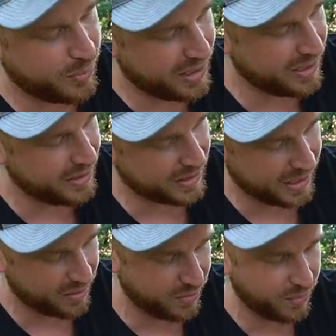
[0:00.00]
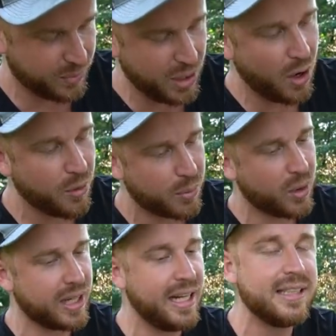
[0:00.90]
be kind of, they are
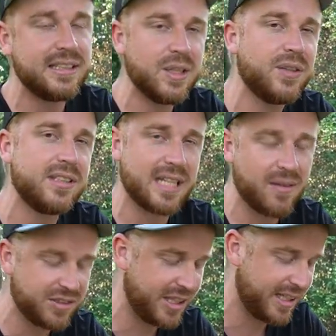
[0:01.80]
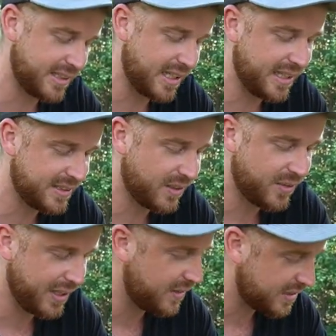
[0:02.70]
perking. He still does have a chance, guys, of
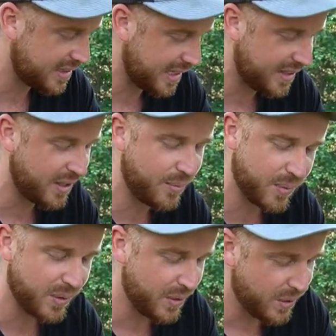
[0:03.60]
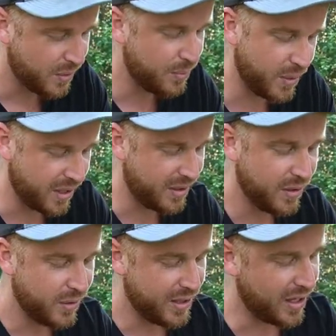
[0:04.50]
the ears to stand up, but
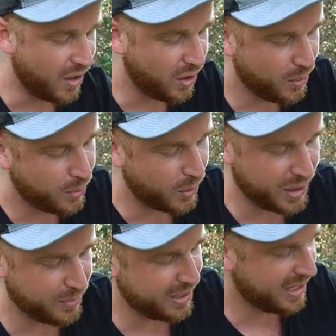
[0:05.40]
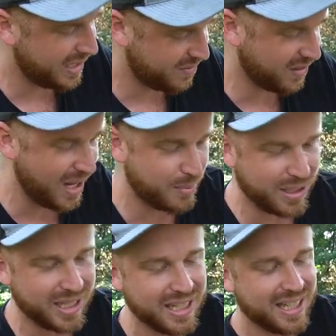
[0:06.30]
they are pretty big and floppy.